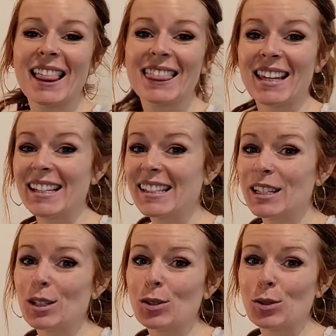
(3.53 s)
This
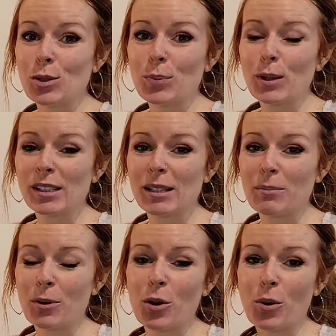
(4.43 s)
is a super simple,